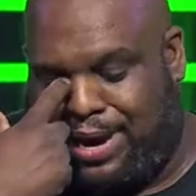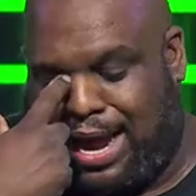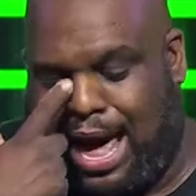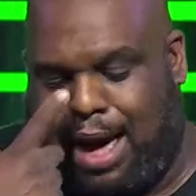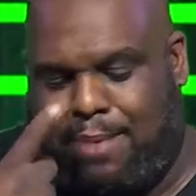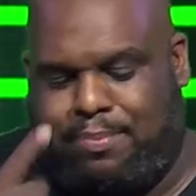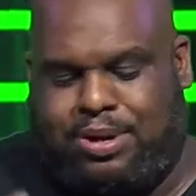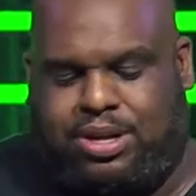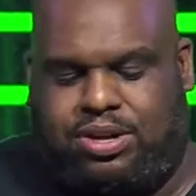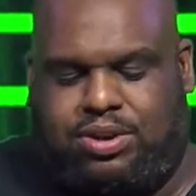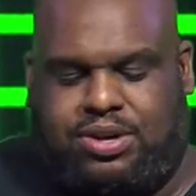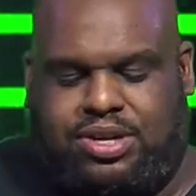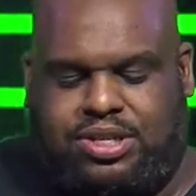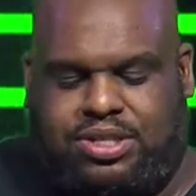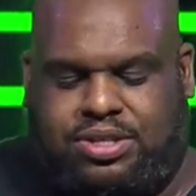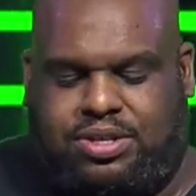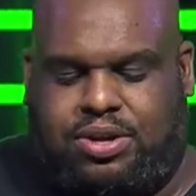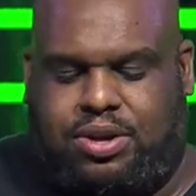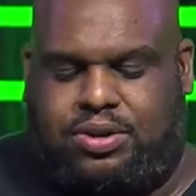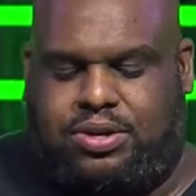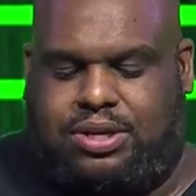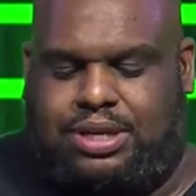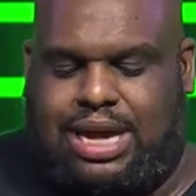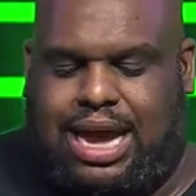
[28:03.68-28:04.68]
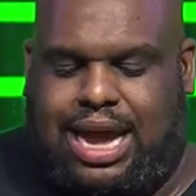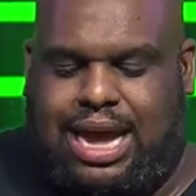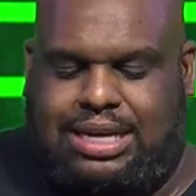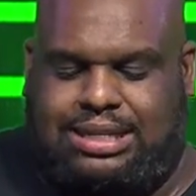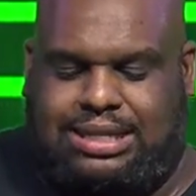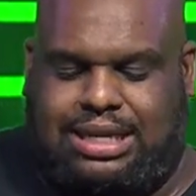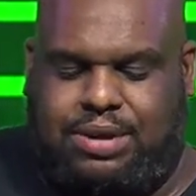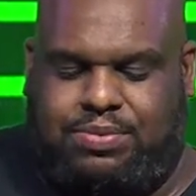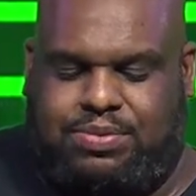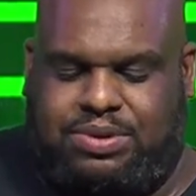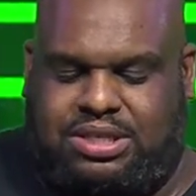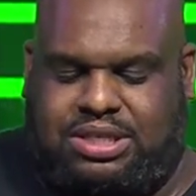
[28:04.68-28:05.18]
it happened on a certain day
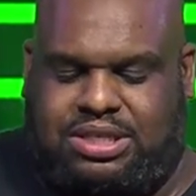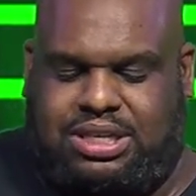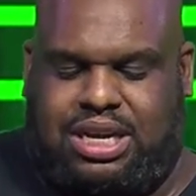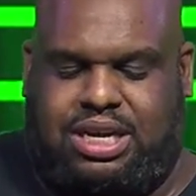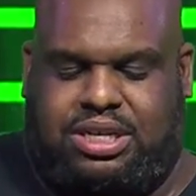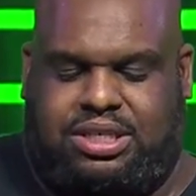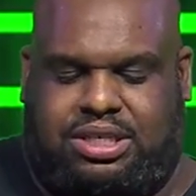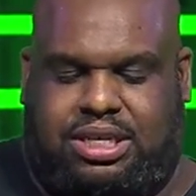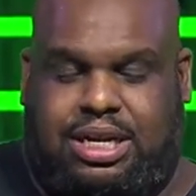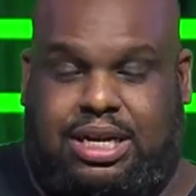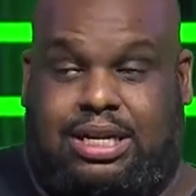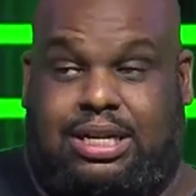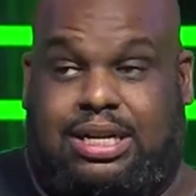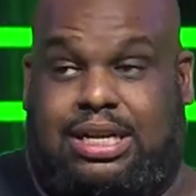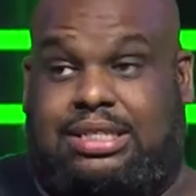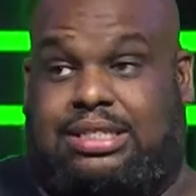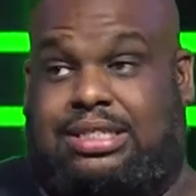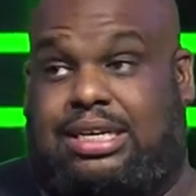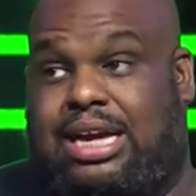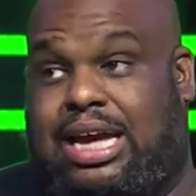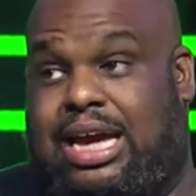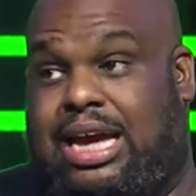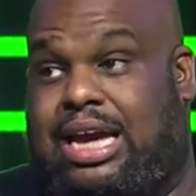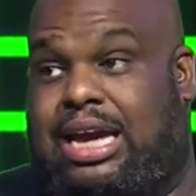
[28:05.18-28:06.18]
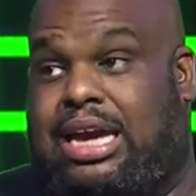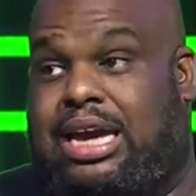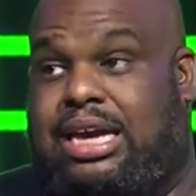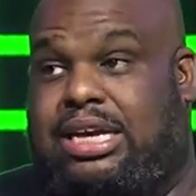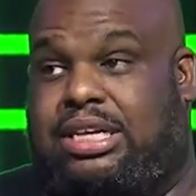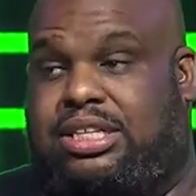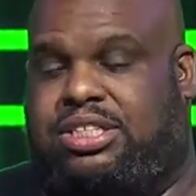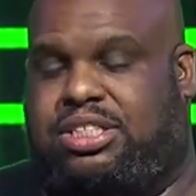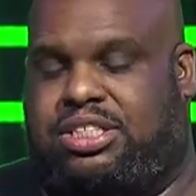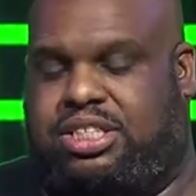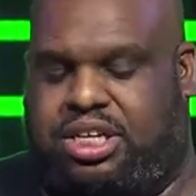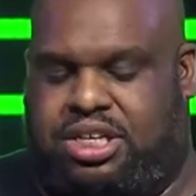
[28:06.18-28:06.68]
as he was teaching, this he
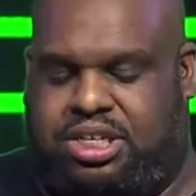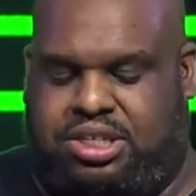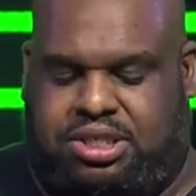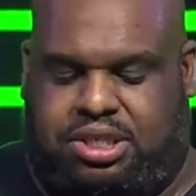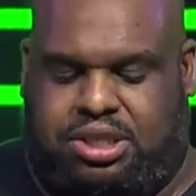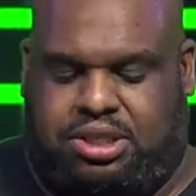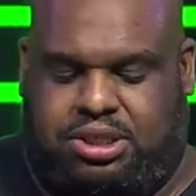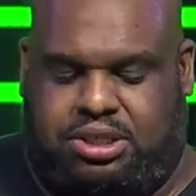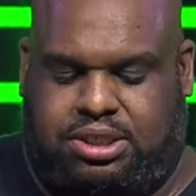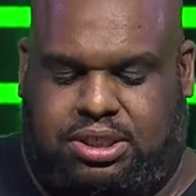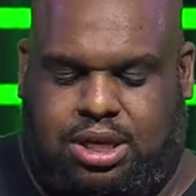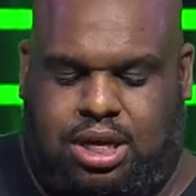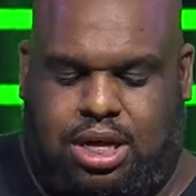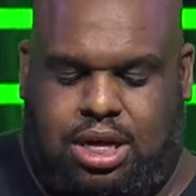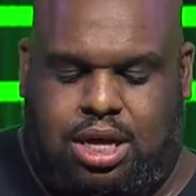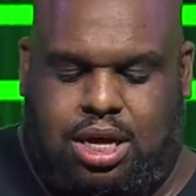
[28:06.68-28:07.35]
is Jesus